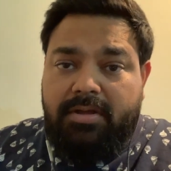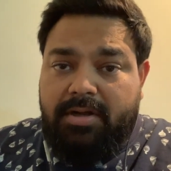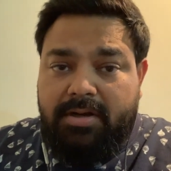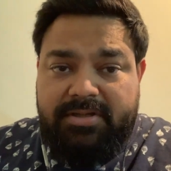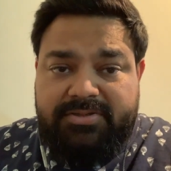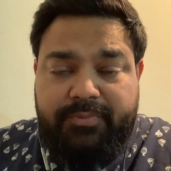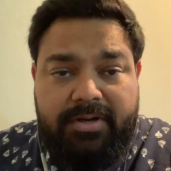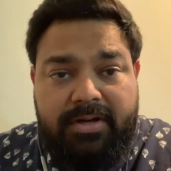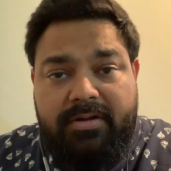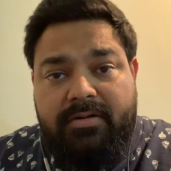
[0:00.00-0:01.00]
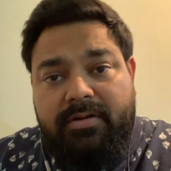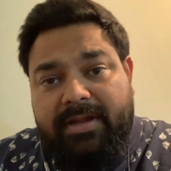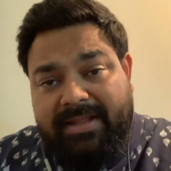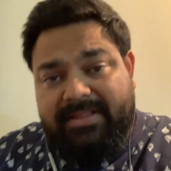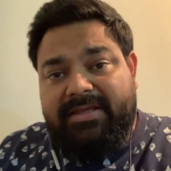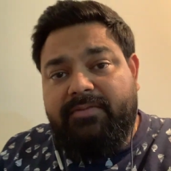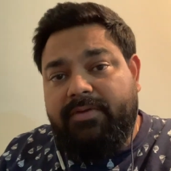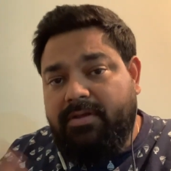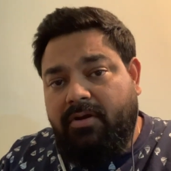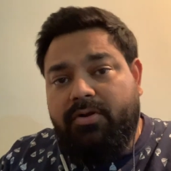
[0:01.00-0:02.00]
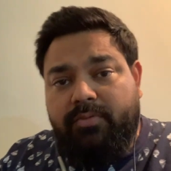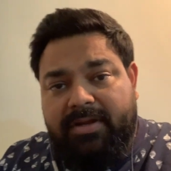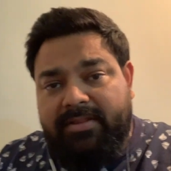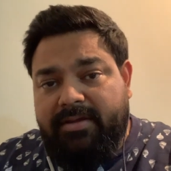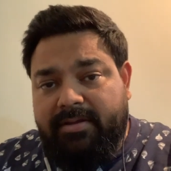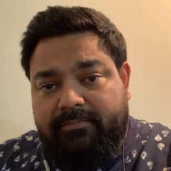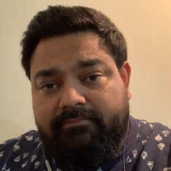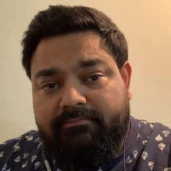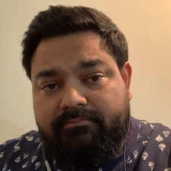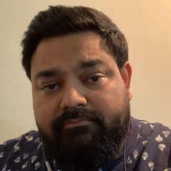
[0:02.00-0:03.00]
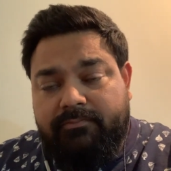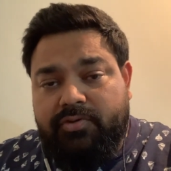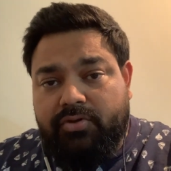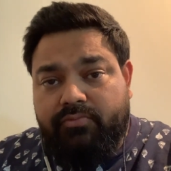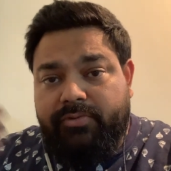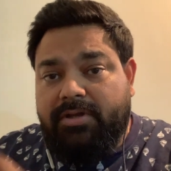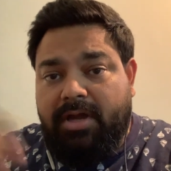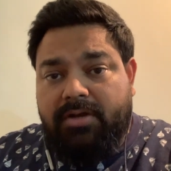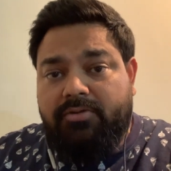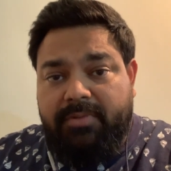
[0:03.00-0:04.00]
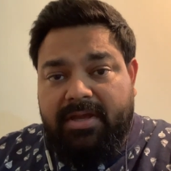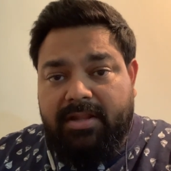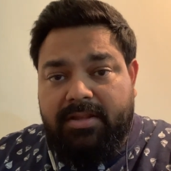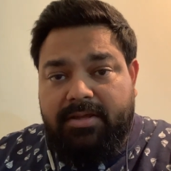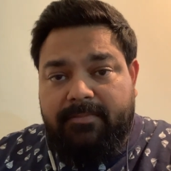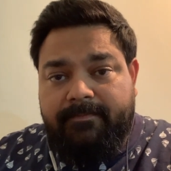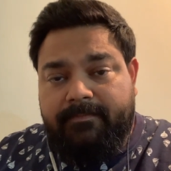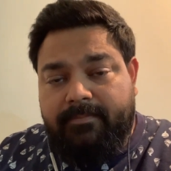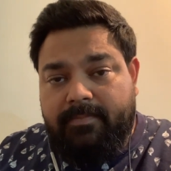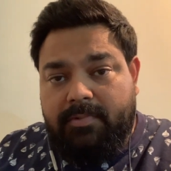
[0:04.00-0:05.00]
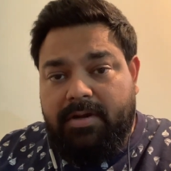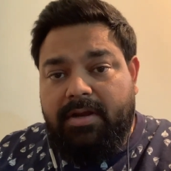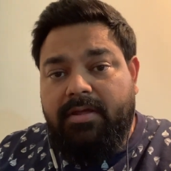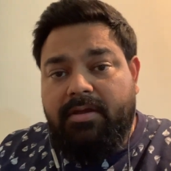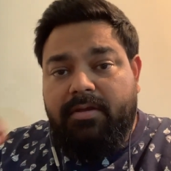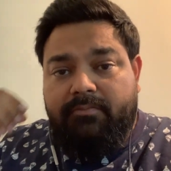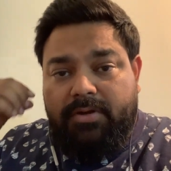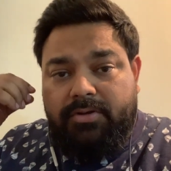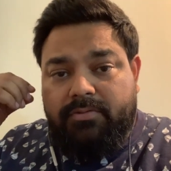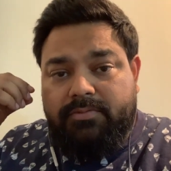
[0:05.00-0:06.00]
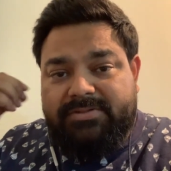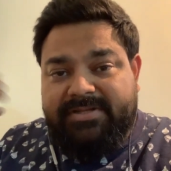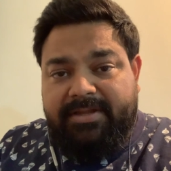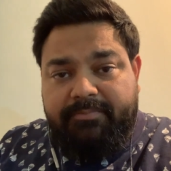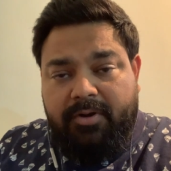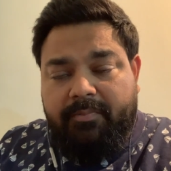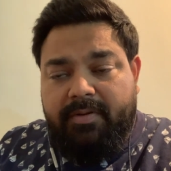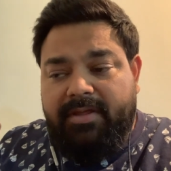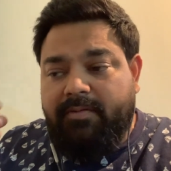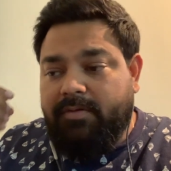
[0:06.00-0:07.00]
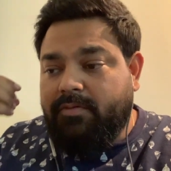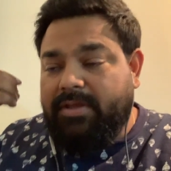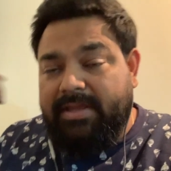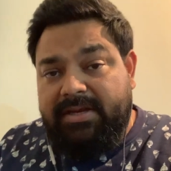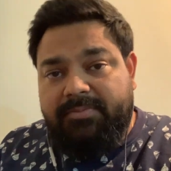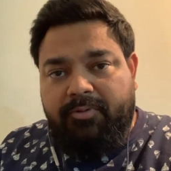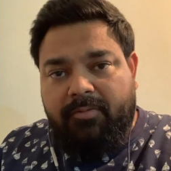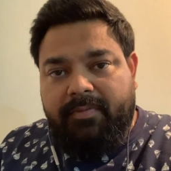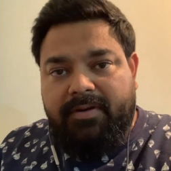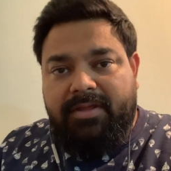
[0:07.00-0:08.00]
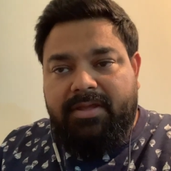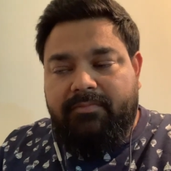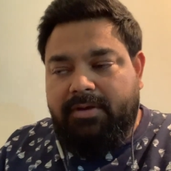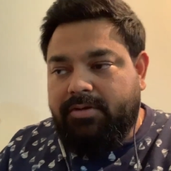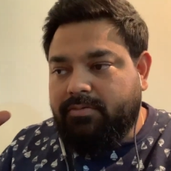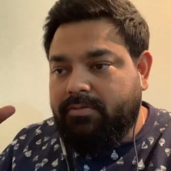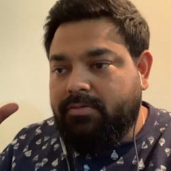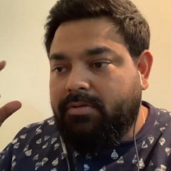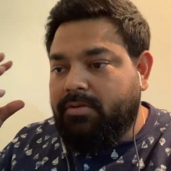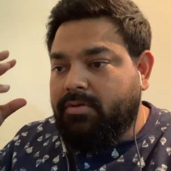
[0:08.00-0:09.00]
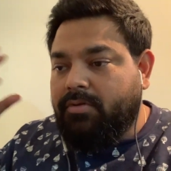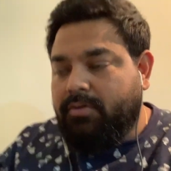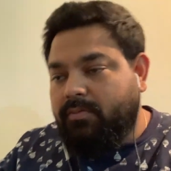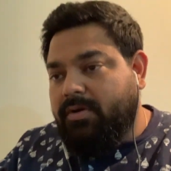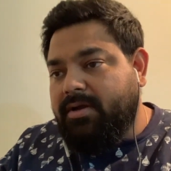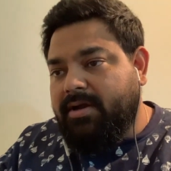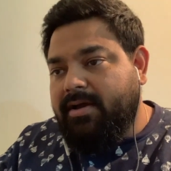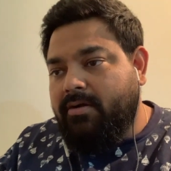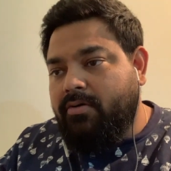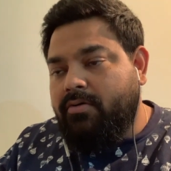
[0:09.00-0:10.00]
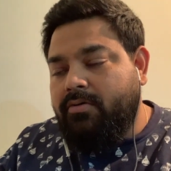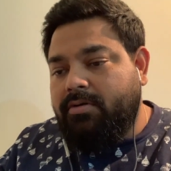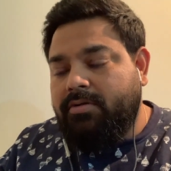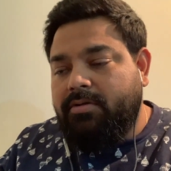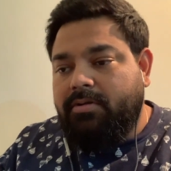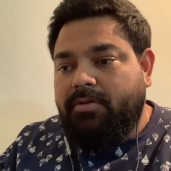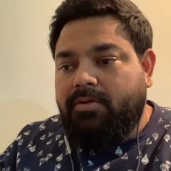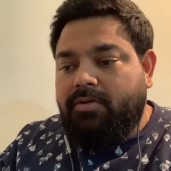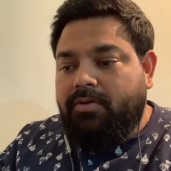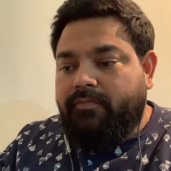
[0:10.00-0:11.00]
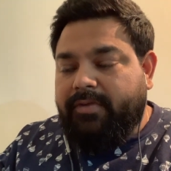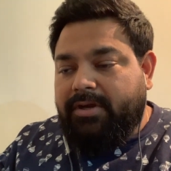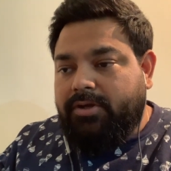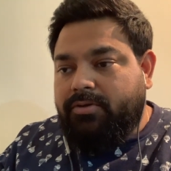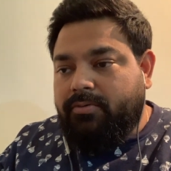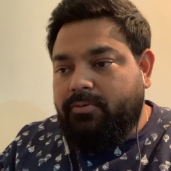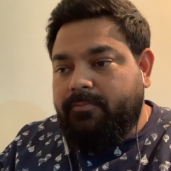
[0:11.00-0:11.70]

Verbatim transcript: Unless we are healthy, we cannot do anything. So we got to be healthy, right? We need to sleep properly, we need to eat properly, we need to work out we need to